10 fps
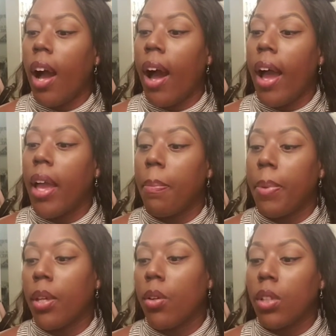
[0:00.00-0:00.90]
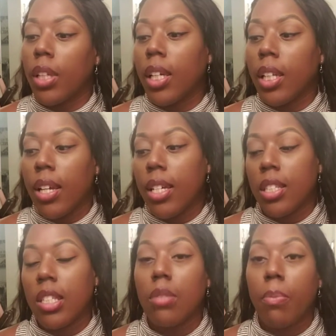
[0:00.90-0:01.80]
Eye Appeal Lid
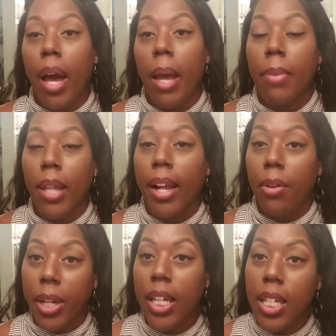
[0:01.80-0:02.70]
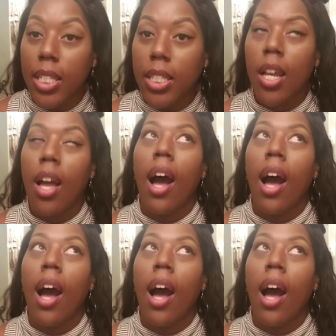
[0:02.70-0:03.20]
Glazes by Black Radiance.